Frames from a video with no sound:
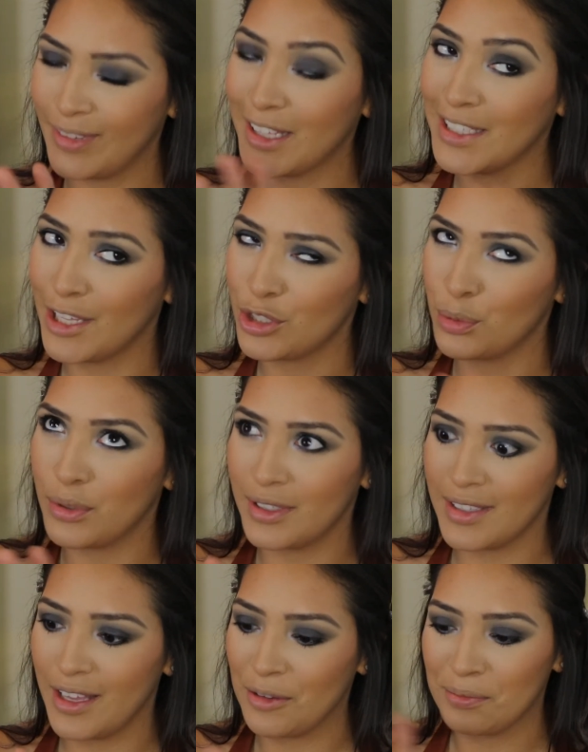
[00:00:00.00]
Natural but
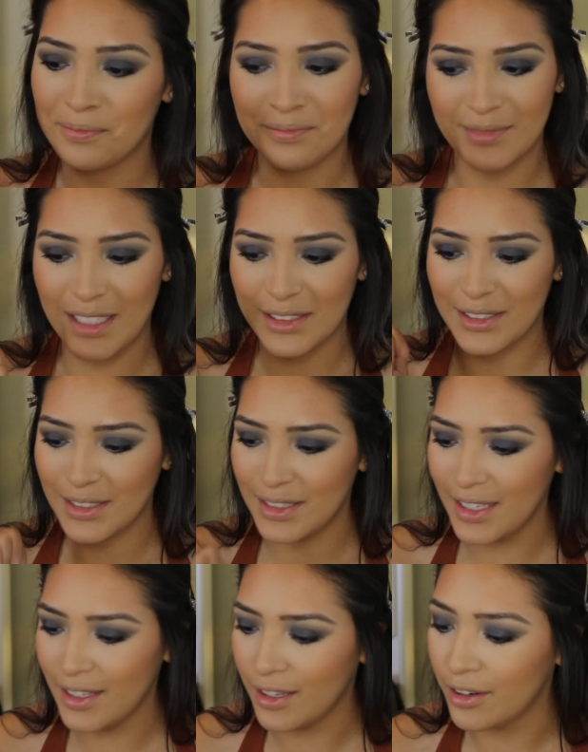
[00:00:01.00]
glam. That's the
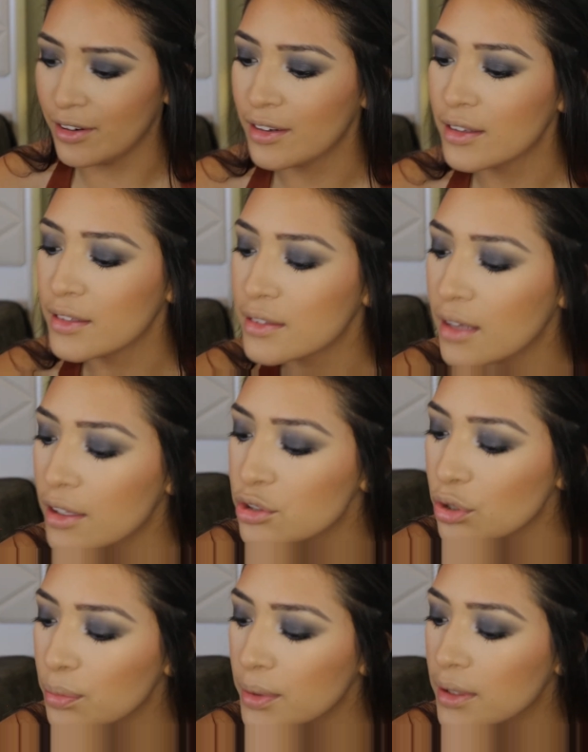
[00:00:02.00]
thing here.
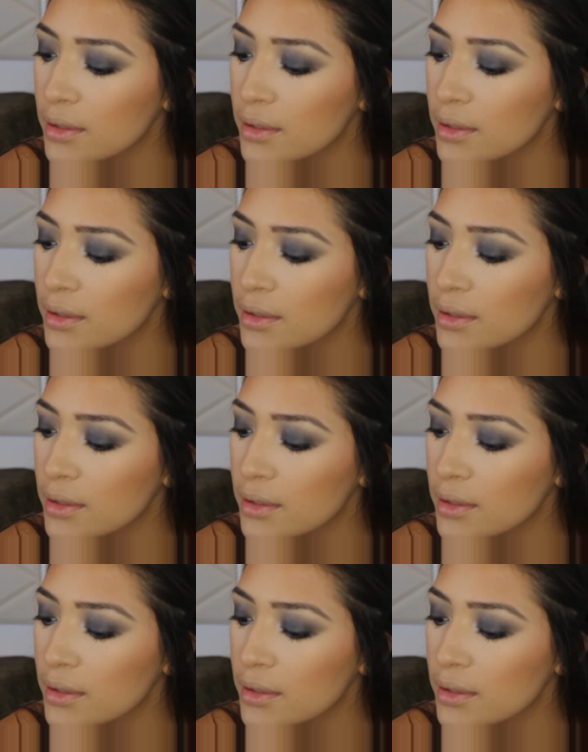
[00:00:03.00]
Natural but